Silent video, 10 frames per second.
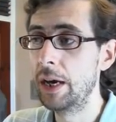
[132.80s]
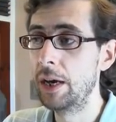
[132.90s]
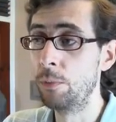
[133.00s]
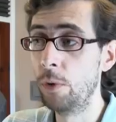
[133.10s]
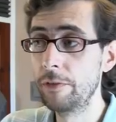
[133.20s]

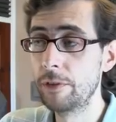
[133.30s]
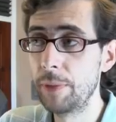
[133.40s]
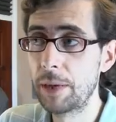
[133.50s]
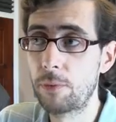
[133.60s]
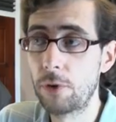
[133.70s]
uh, one of the
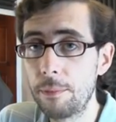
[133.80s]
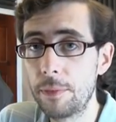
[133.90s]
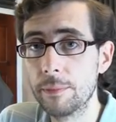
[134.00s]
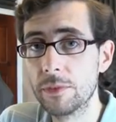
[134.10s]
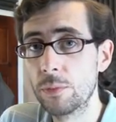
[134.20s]
big
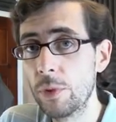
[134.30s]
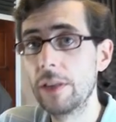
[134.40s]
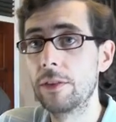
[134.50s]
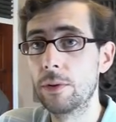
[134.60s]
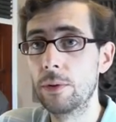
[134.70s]
problems
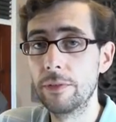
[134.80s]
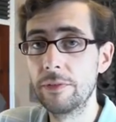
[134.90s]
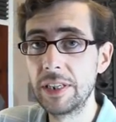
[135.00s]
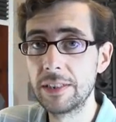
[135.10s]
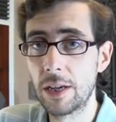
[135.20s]
with all
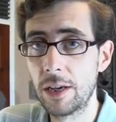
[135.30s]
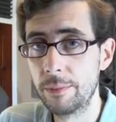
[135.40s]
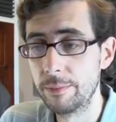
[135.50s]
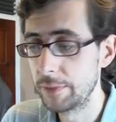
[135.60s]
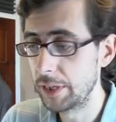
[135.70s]
of these,
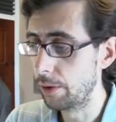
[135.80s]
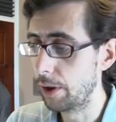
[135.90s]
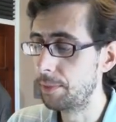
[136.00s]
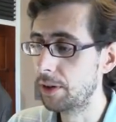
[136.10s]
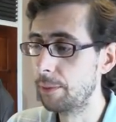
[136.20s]
um, you know,
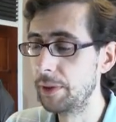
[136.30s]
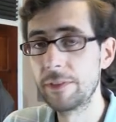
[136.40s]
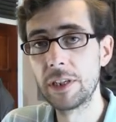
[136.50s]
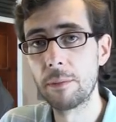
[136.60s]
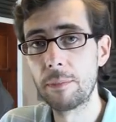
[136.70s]
up-and-coming
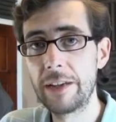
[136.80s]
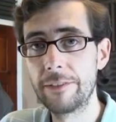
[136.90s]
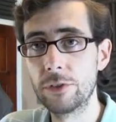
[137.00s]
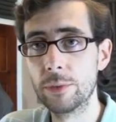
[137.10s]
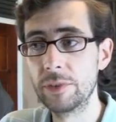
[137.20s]
video
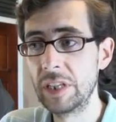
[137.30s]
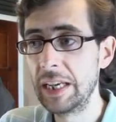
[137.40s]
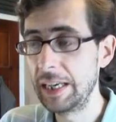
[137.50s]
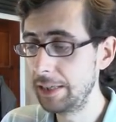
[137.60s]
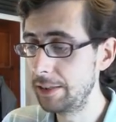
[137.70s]
platforms
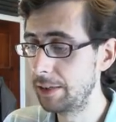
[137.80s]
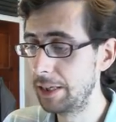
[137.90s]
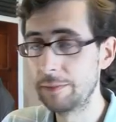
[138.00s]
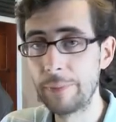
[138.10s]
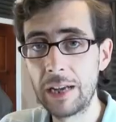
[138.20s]
is
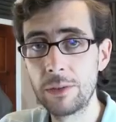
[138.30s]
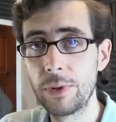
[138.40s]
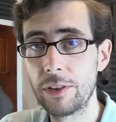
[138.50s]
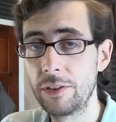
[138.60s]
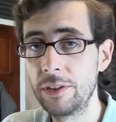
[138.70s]
is
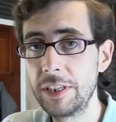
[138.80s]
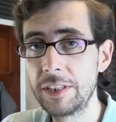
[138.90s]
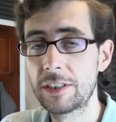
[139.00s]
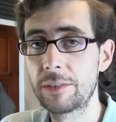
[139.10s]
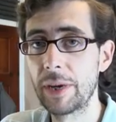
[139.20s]
bandwidth and
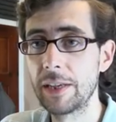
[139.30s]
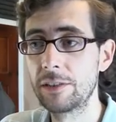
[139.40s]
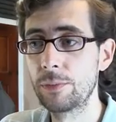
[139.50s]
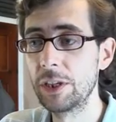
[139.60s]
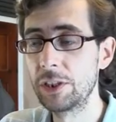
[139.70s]
disk
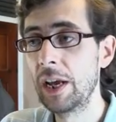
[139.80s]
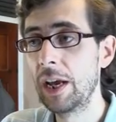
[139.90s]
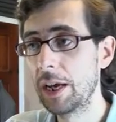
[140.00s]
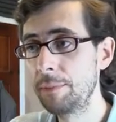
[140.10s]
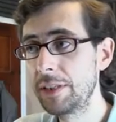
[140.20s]
space, which,
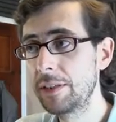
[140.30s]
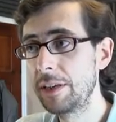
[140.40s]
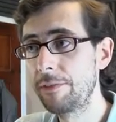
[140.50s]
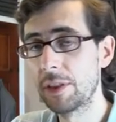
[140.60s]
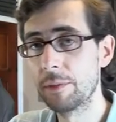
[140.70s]

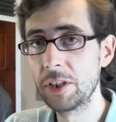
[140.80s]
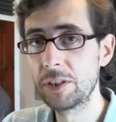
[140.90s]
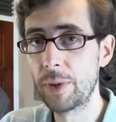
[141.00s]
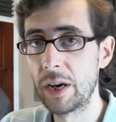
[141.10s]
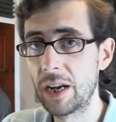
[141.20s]
admittedly, for the
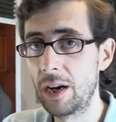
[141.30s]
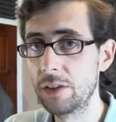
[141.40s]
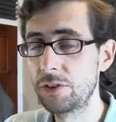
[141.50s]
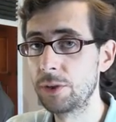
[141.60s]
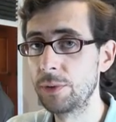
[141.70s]
most part,
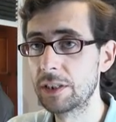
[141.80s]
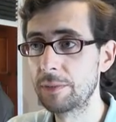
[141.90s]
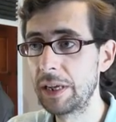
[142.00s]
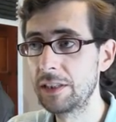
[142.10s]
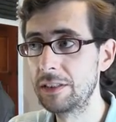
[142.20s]
aren't too
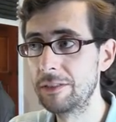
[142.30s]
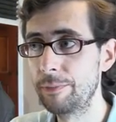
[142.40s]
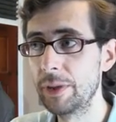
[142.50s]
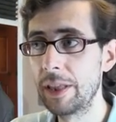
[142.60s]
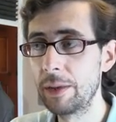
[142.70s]

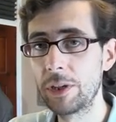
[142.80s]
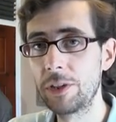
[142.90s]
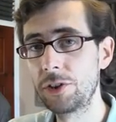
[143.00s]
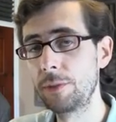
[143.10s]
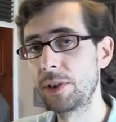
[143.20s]
expensive. But then when
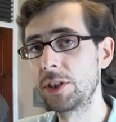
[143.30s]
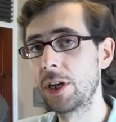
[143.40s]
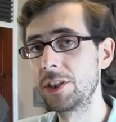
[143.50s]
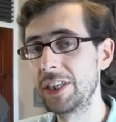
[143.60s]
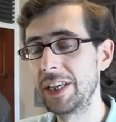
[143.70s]
you
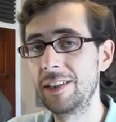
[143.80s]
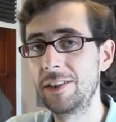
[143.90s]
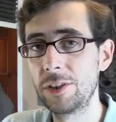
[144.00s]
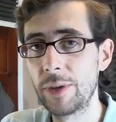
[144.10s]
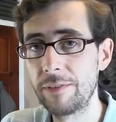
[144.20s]
supercharge it
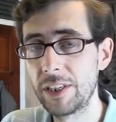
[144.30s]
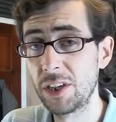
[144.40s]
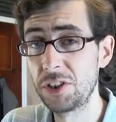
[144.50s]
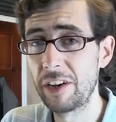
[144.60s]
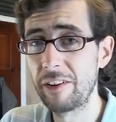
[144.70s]
into a
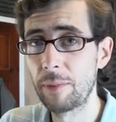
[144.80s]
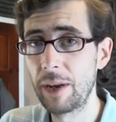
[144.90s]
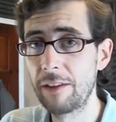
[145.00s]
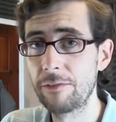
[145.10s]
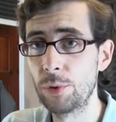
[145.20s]
video sharing
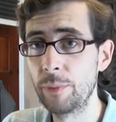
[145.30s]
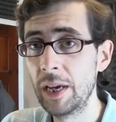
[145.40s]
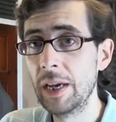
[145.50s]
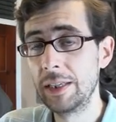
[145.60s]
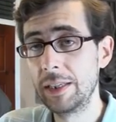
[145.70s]
platform,
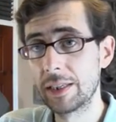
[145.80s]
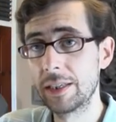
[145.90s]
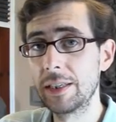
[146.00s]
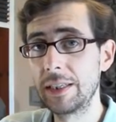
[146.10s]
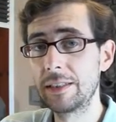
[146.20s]
you
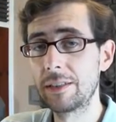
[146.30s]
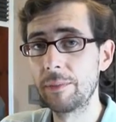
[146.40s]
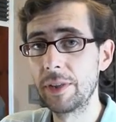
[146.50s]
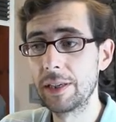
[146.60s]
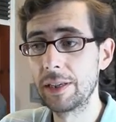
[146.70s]
kind of need
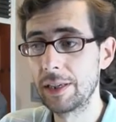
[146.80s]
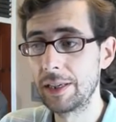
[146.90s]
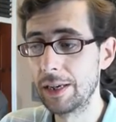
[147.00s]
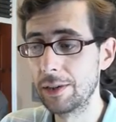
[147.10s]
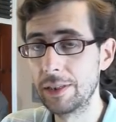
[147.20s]
something,
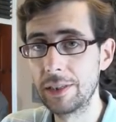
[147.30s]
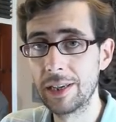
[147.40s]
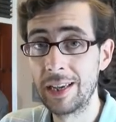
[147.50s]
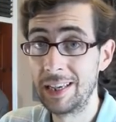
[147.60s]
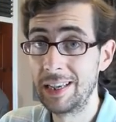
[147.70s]
you know,
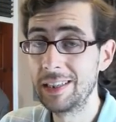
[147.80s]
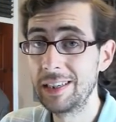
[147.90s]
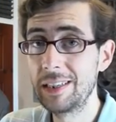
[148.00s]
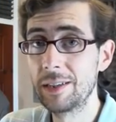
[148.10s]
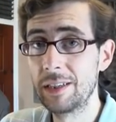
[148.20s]
you, you,
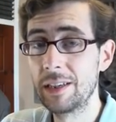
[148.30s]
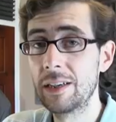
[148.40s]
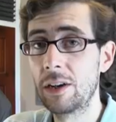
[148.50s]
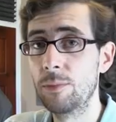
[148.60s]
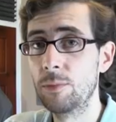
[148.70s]
need a you
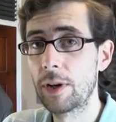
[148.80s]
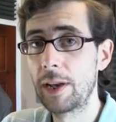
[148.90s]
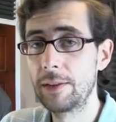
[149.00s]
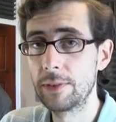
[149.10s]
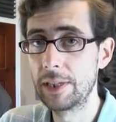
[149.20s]
need a lot more
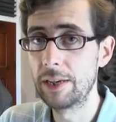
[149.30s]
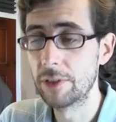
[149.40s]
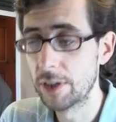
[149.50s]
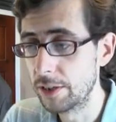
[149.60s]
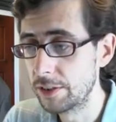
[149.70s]
clout in that
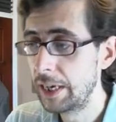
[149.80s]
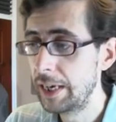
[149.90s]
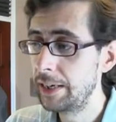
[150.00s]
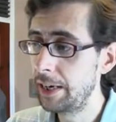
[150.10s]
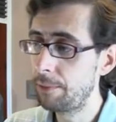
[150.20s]
regards.
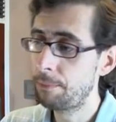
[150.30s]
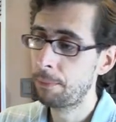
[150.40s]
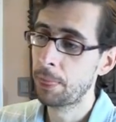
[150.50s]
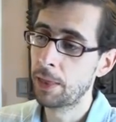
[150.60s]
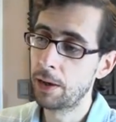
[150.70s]
Now.
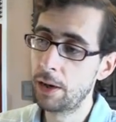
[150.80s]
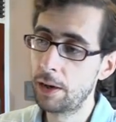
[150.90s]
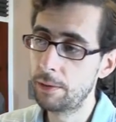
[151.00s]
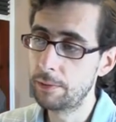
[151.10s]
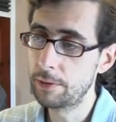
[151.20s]

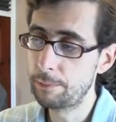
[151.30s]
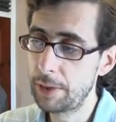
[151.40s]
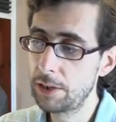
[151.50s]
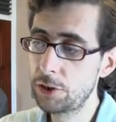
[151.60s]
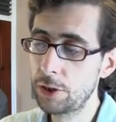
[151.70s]
Uh,
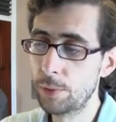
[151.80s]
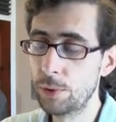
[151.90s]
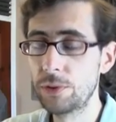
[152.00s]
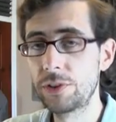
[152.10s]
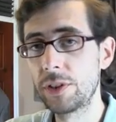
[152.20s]
PeerTube
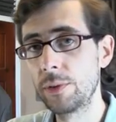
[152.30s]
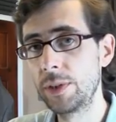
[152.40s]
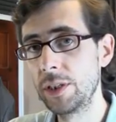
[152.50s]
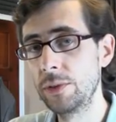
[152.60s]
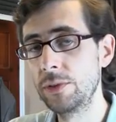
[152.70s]
also
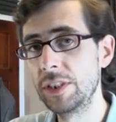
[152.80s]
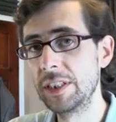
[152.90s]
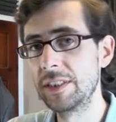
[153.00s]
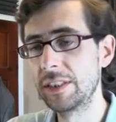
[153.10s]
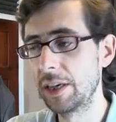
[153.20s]

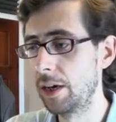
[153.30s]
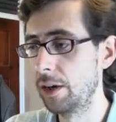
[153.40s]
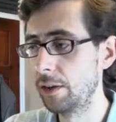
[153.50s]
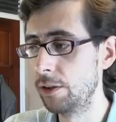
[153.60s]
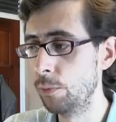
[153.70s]
uses
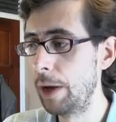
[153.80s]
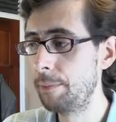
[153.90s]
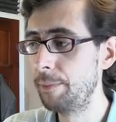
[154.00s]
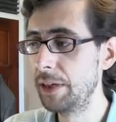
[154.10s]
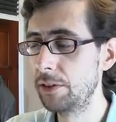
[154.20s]
uh, the
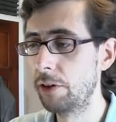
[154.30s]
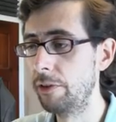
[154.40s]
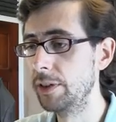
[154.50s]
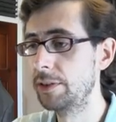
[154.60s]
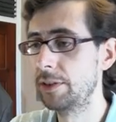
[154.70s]
web
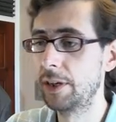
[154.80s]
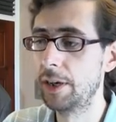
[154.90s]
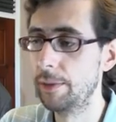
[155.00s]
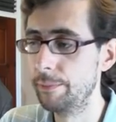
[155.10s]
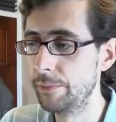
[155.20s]
BitTorrent
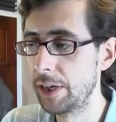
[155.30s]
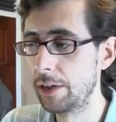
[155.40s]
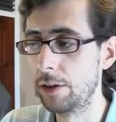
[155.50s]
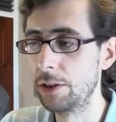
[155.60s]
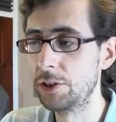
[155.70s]
um,
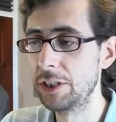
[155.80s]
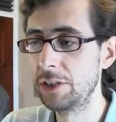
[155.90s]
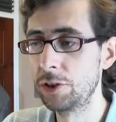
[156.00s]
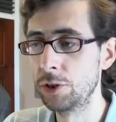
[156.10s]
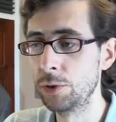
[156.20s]
technology
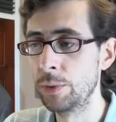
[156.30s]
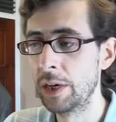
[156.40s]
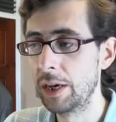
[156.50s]
to